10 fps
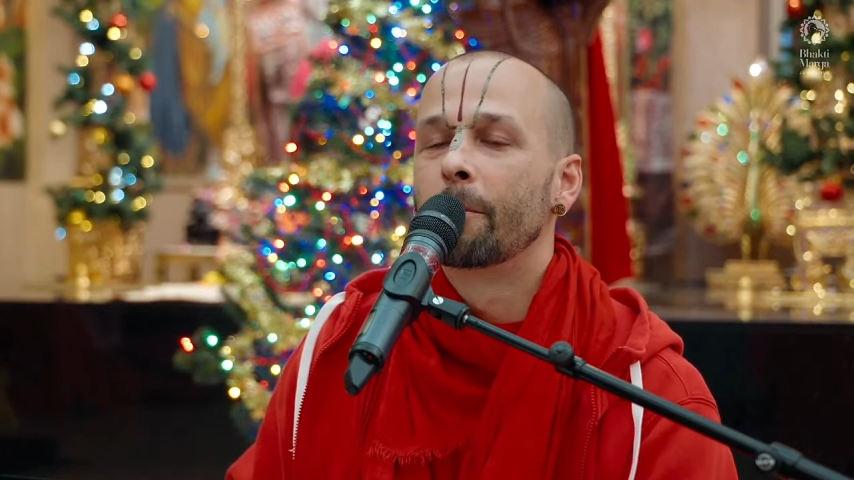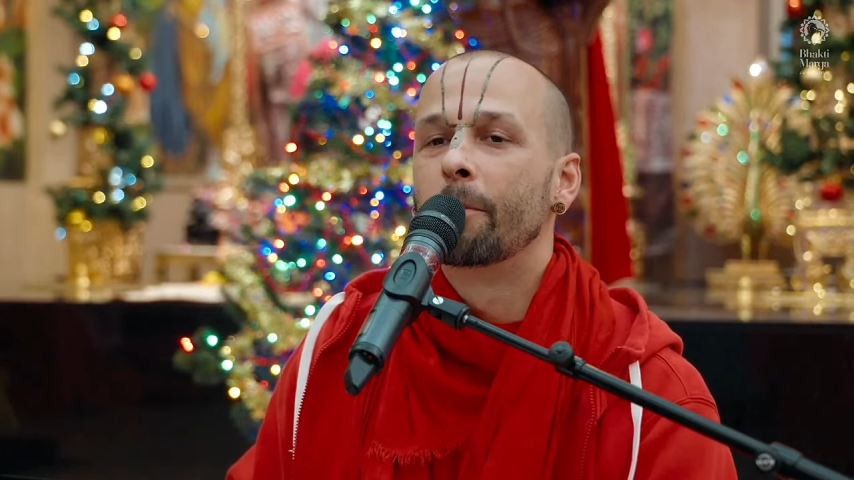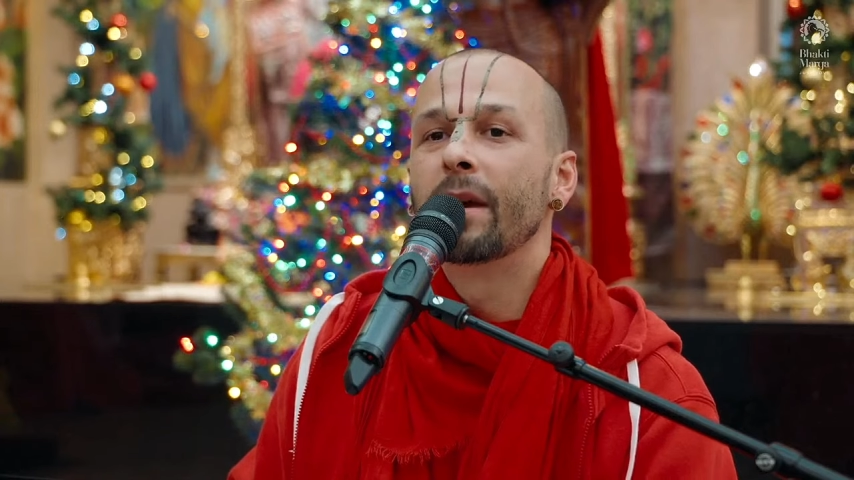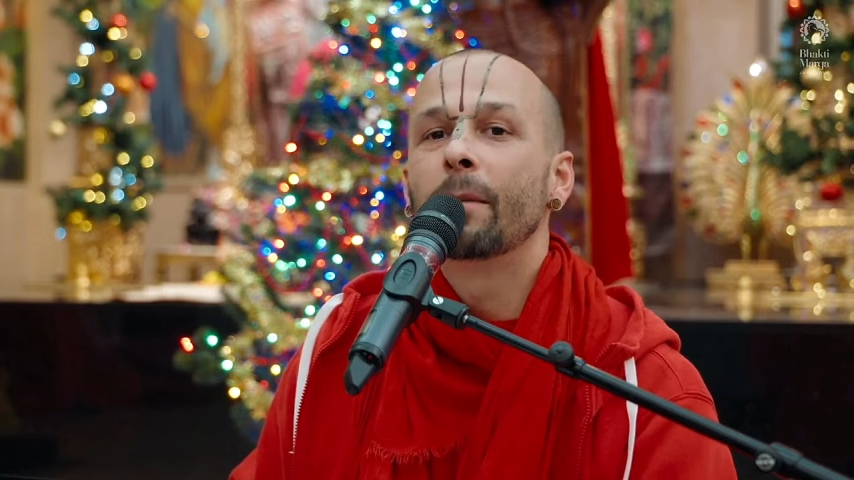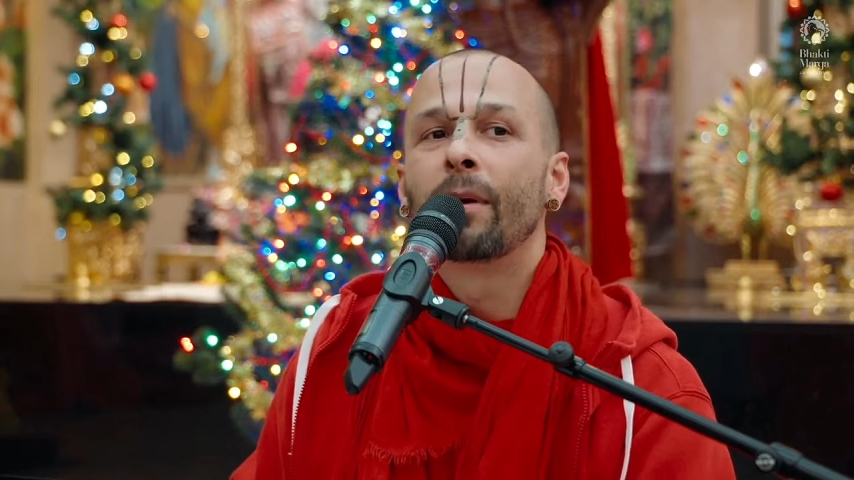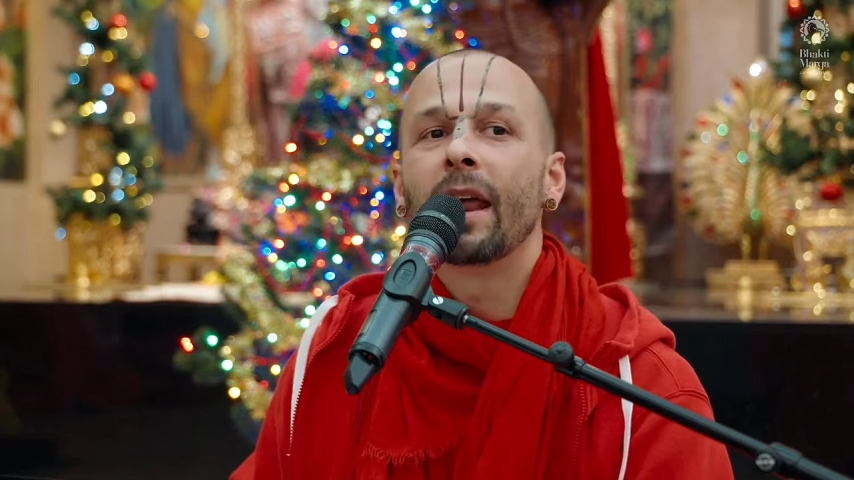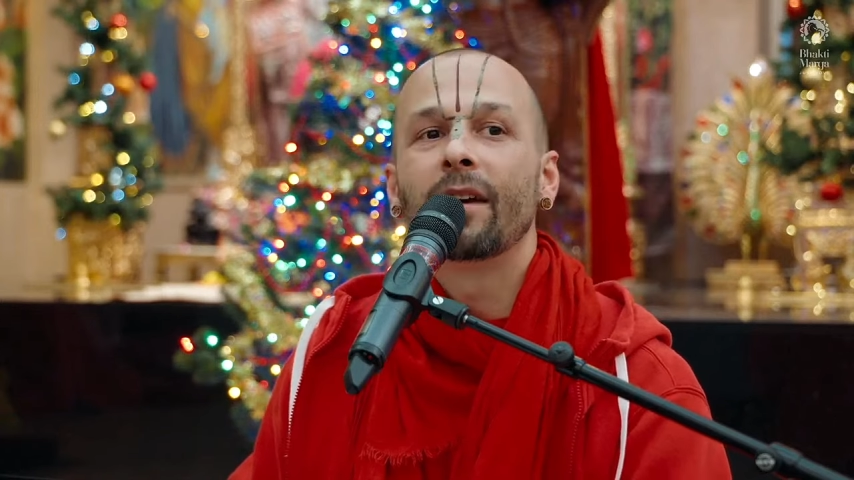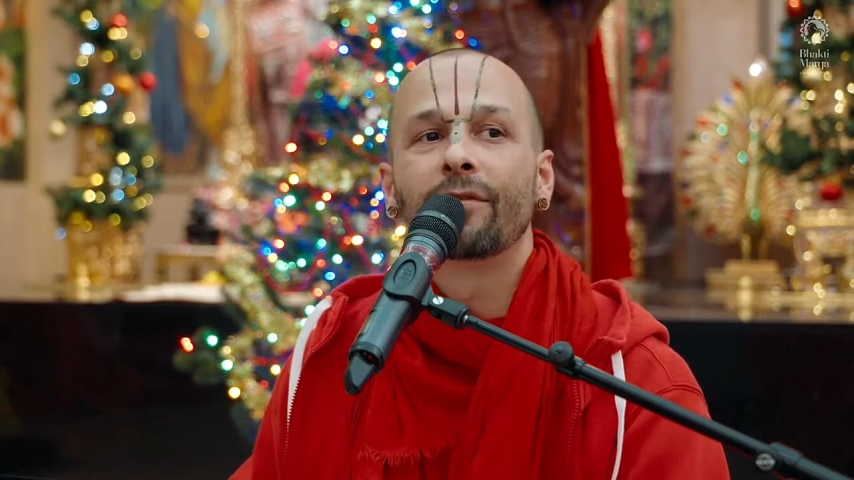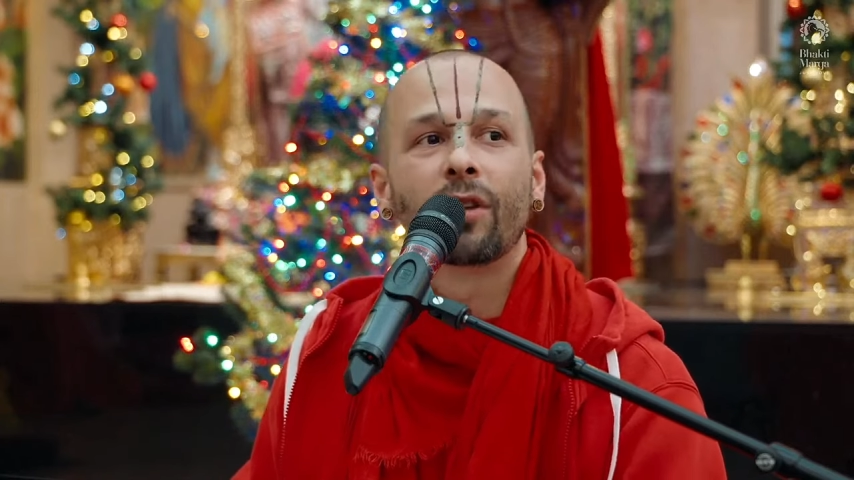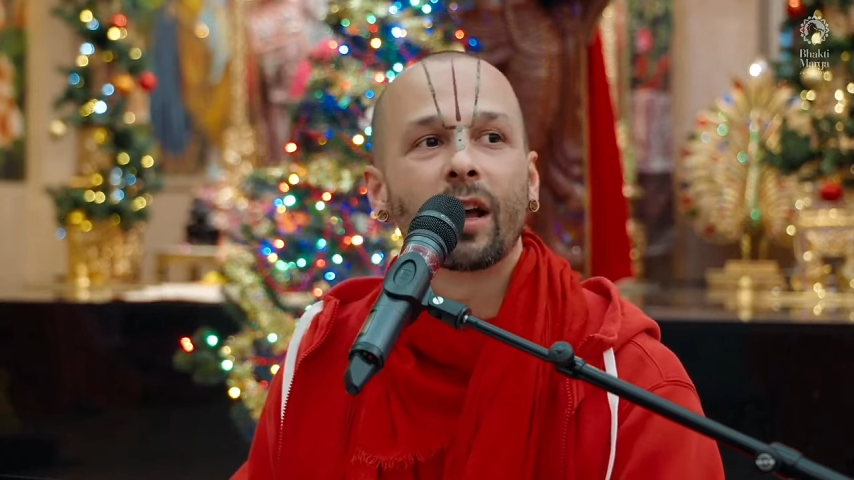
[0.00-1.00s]
Be
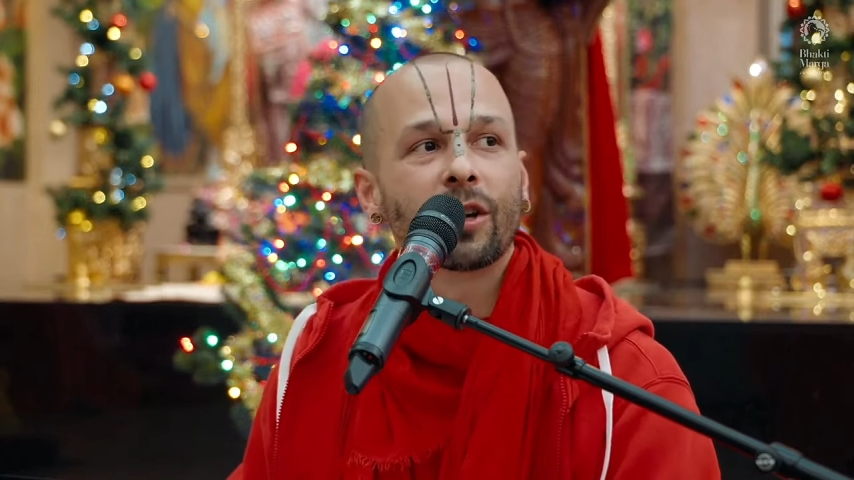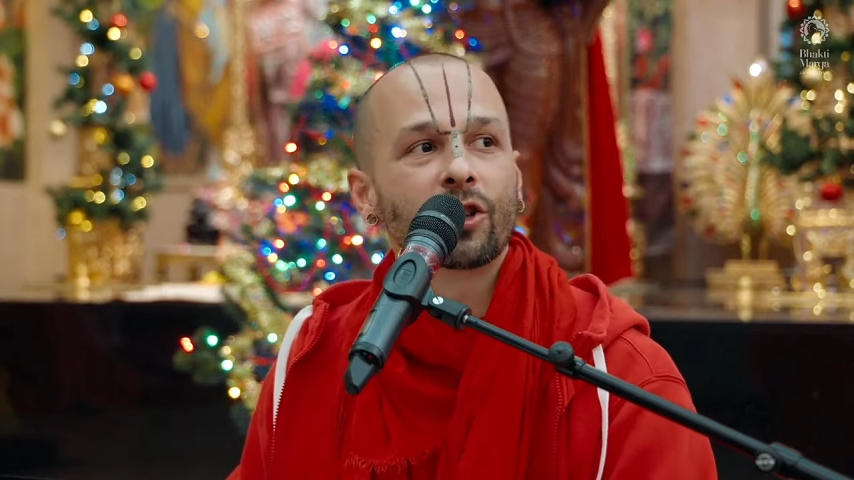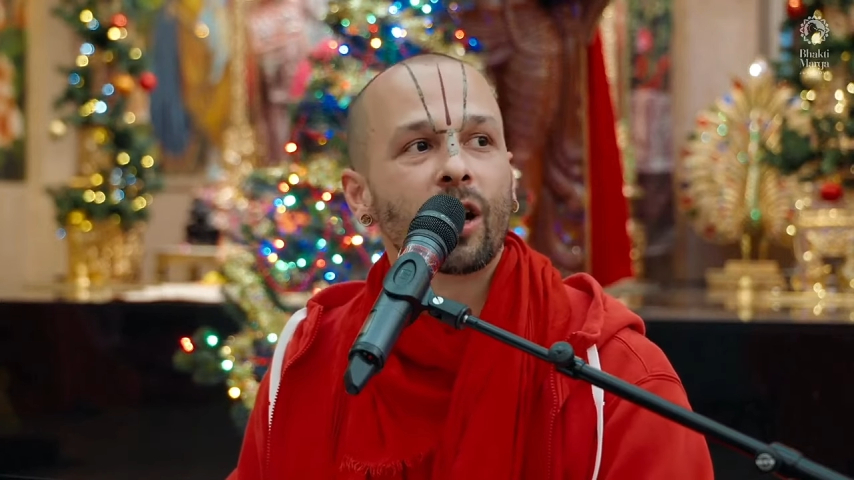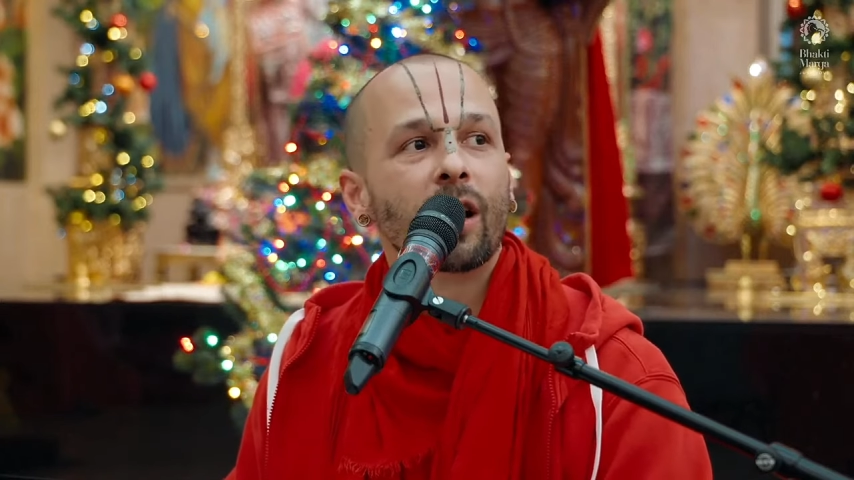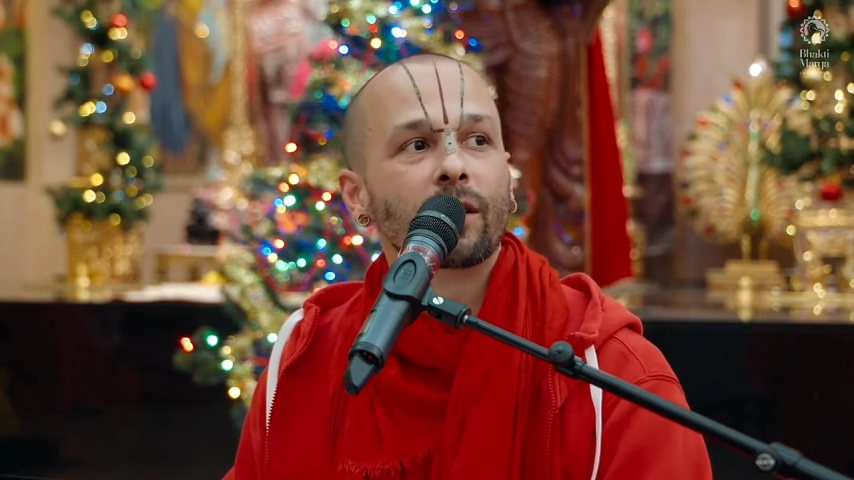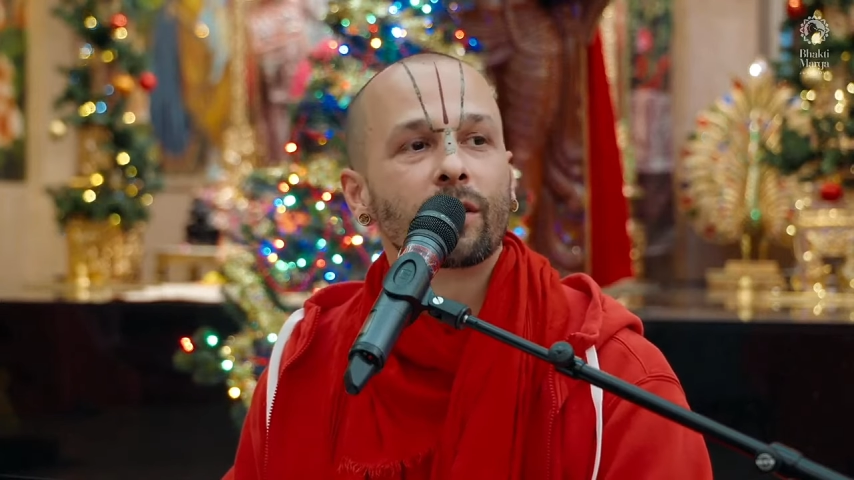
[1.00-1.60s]
playful like a child.